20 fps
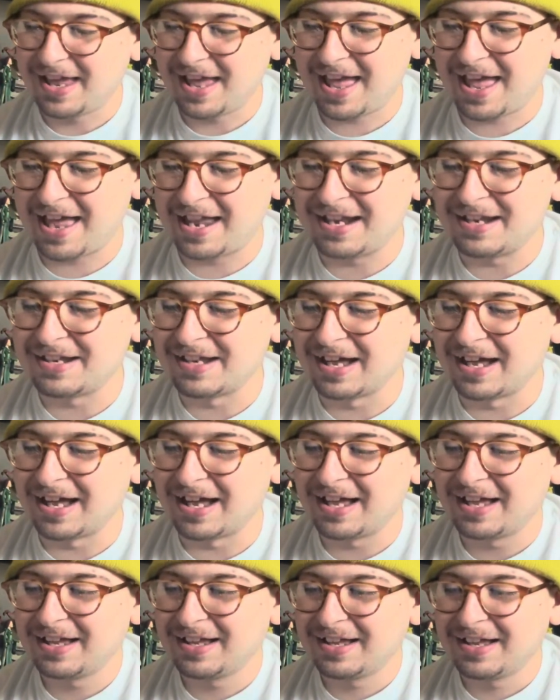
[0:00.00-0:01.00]
And,
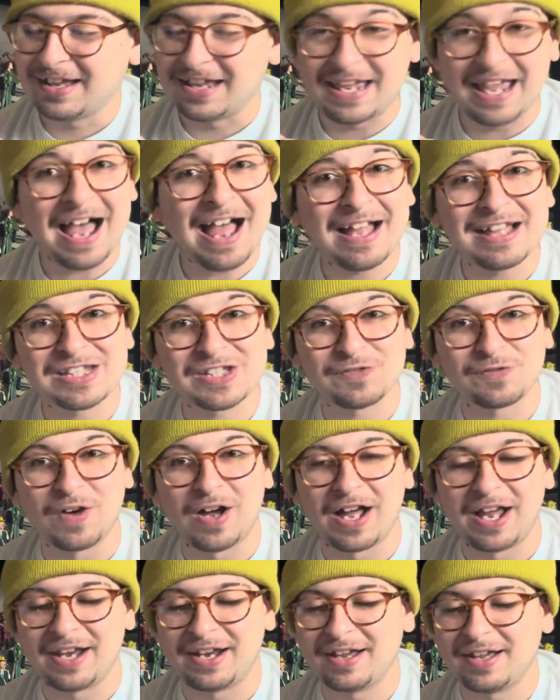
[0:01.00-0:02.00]
yeah, it's
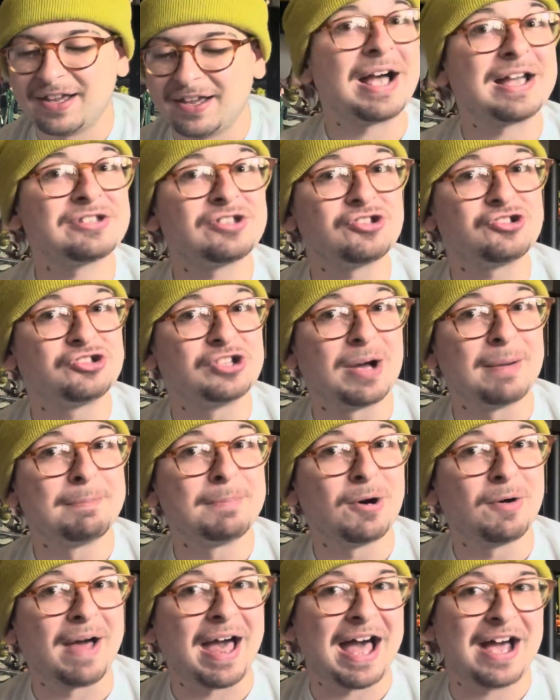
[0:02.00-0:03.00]
fun. As a
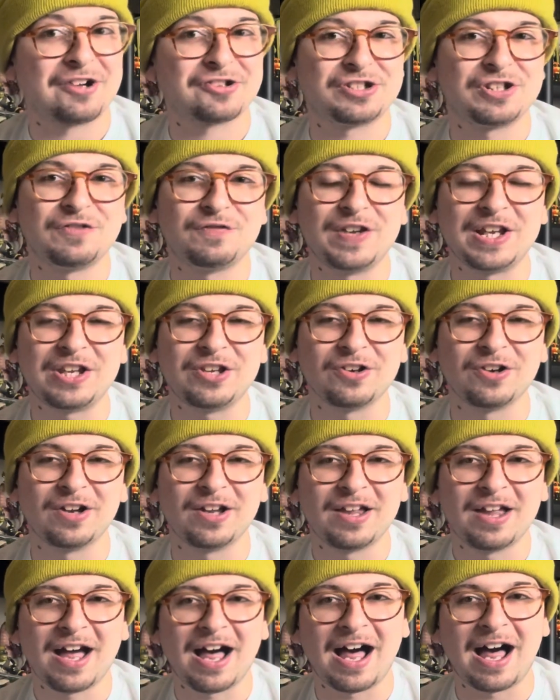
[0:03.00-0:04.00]
jumbo action
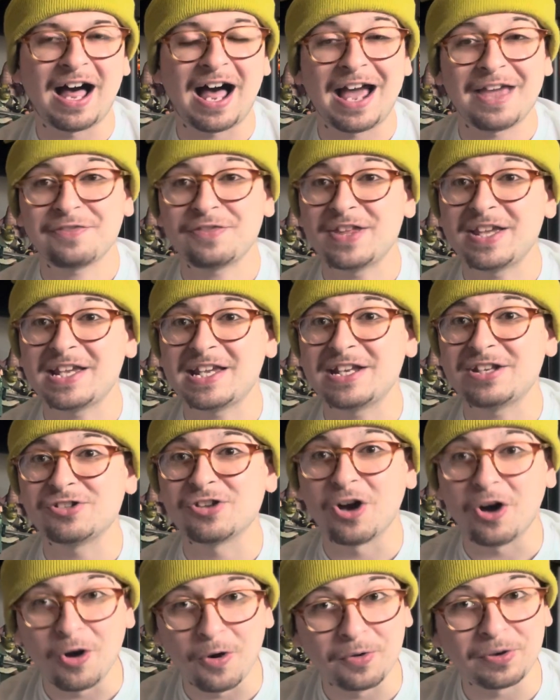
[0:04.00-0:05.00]
figure, I think he
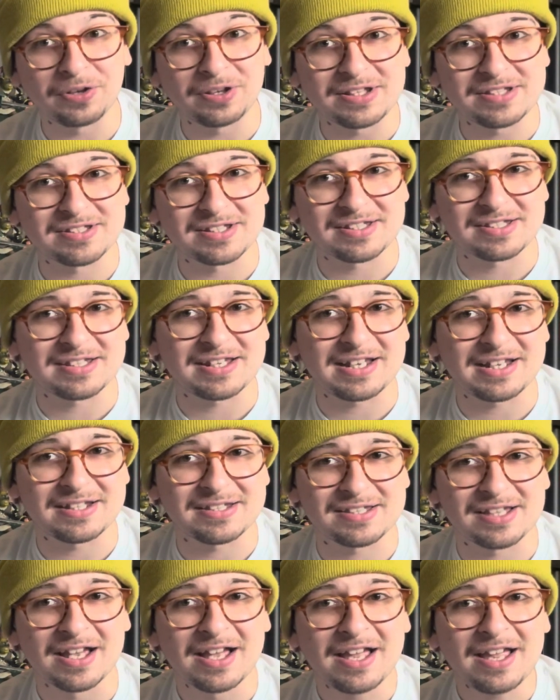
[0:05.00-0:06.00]
totally
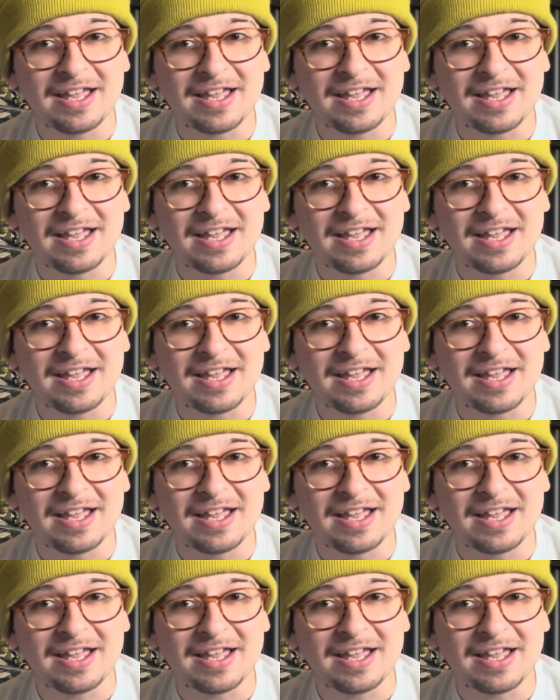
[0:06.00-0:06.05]
succeeds.